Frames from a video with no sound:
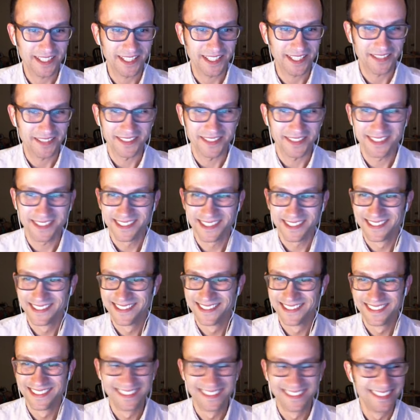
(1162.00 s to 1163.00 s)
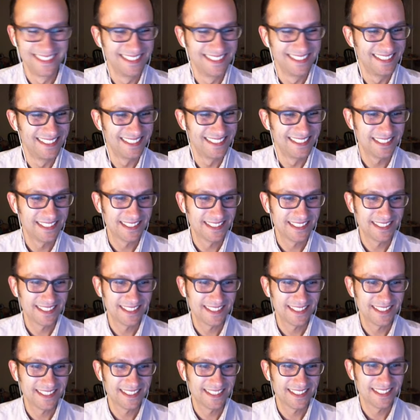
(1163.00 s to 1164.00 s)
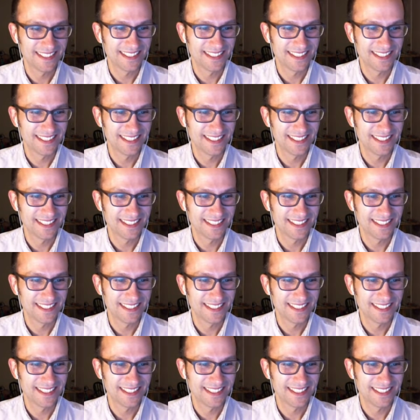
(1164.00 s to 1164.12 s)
(silent)